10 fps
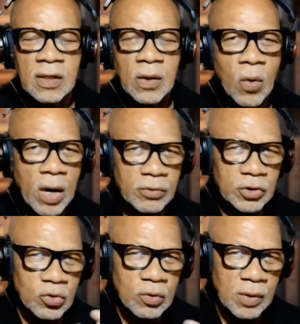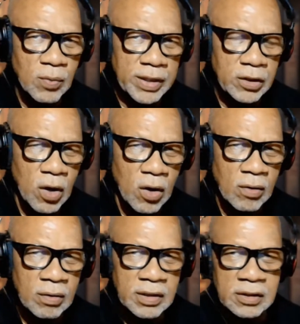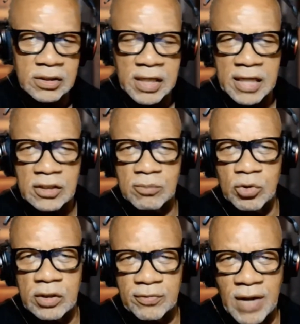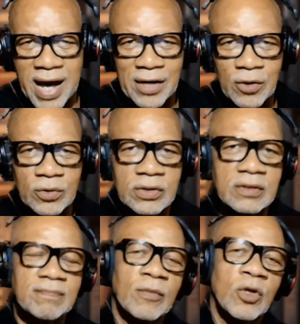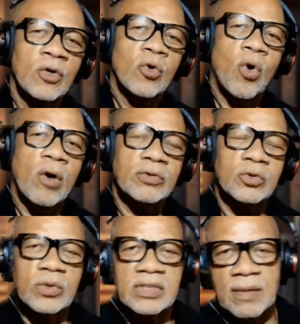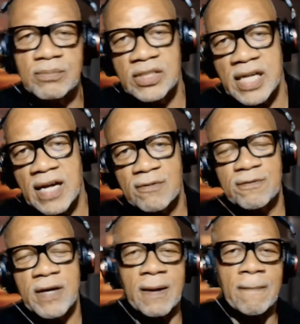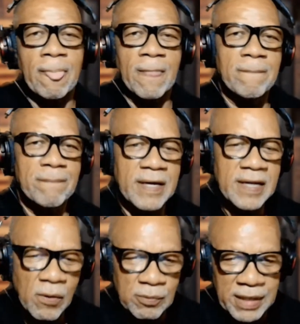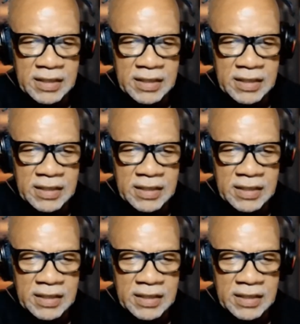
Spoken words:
or I was doing what we call in the dance community flyers, or I was doing something to that effect, then I would make